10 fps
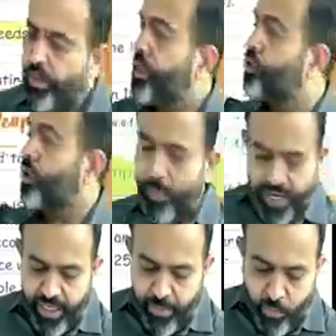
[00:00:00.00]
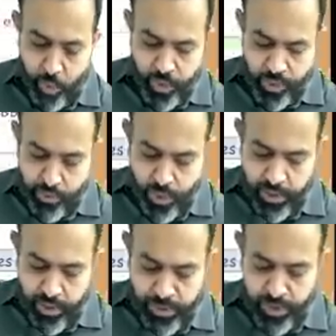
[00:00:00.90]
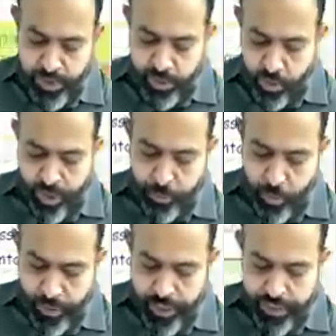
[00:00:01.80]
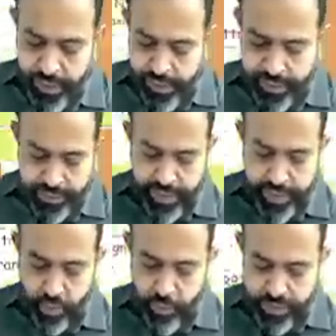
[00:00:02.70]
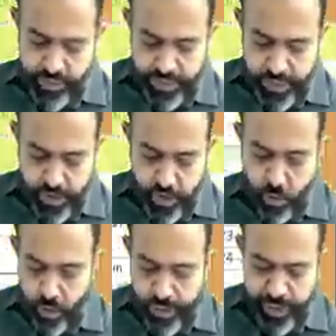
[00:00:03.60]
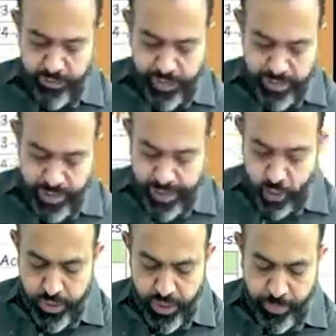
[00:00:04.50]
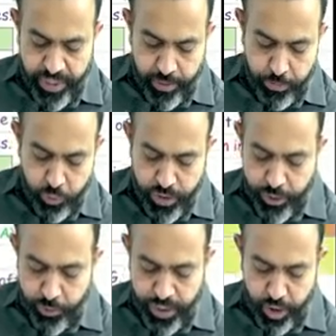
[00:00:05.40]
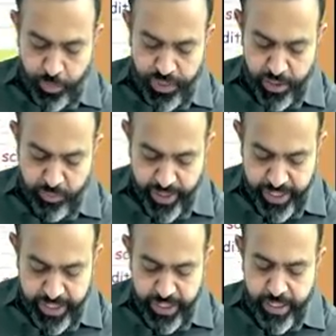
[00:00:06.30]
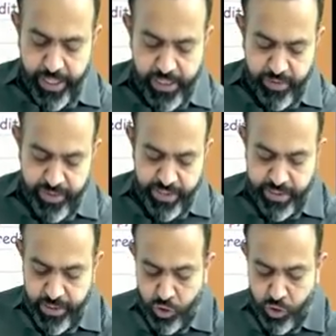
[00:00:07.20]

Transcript: So if any bonus or commission to employee, then it is allowed as deduction only if it is actually paid up to the due date of return filing. Otherwise, it is